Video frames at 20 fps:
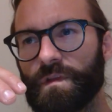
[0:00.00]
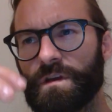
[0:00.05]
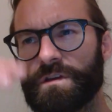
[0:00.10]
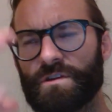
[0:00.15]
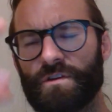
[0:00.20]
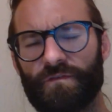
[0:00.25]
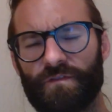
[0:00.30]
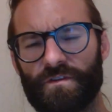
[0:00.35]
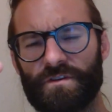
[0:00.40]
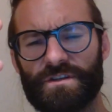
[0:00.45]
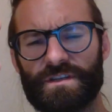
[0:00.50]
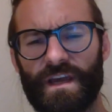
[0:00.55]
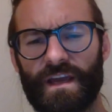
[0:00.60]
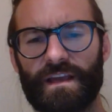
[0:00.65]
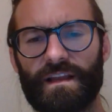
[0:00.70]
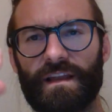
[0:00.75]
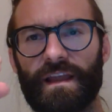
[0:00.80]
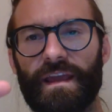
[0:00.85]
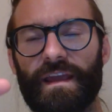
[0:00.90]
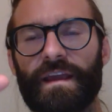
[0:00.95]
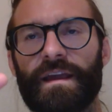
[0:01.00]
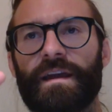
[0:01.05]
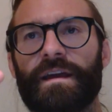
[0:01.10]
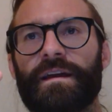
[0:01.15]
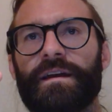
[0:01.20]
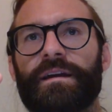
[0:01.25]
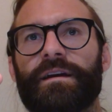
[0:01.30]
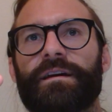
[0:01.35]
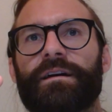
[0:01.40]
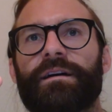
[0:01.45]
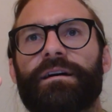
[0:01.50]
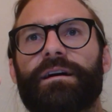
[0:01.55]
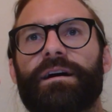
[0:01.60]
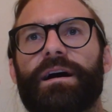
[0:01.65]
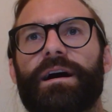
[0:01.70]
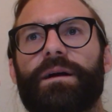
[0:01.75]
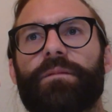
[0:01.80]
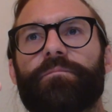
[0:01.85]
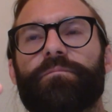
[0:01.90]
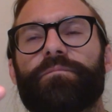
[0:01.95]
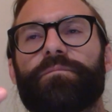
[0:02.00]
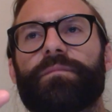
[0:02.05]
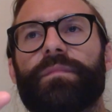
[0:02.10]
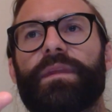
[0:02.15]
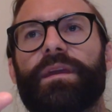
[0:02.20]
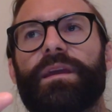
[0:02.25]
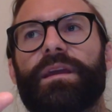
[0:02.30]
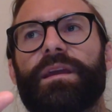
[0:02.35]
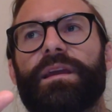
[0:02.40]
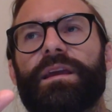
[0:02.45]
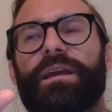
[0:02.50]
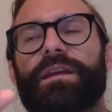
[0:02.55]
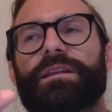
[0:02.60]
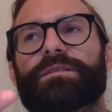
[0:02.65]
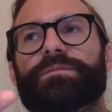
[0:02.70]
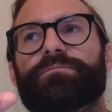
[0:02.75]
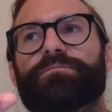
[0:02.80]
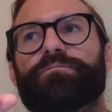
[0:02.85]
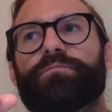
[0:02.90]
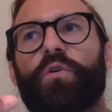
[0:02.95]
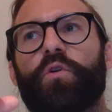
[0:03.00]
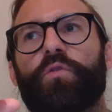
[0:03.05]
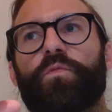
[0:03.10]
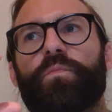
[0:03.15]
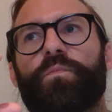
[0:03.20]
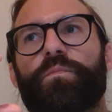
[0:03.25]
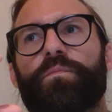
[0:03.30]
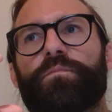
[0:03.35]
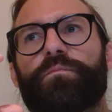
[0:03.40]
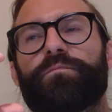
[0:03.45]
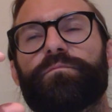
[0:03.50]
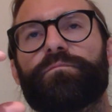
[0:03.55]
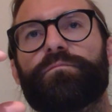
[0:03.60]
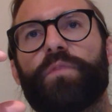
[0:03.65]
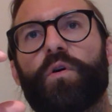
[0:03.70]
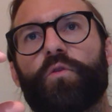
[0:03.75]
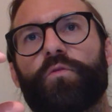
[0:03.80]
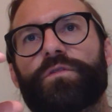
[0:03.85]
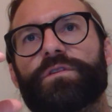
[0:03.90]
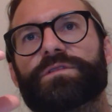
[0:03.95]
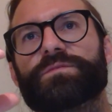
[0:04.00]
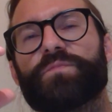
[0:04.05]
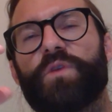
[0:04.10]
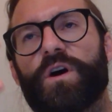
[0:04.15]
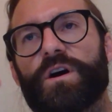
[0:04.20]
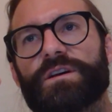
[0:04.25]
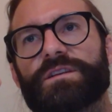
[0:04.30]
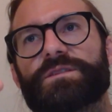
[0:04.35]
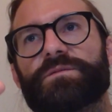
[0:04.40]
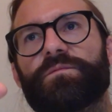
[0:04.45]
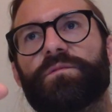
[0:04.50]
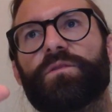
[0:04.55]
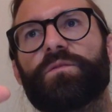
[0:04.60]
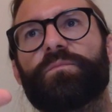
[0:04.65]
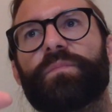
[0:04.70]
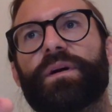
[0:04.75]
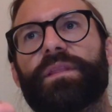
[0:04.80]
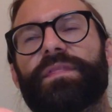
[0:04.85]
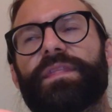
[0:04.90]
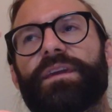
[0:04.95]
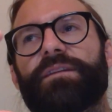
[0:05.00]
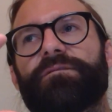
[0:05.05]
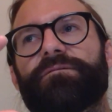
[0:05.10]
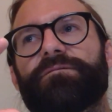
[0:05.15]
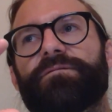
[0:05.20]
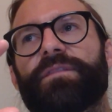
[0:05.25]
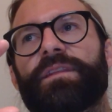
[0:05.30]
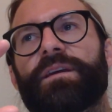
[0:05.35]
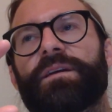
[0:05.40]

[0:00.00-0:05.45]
So if you're cycling, it's both is possible, but the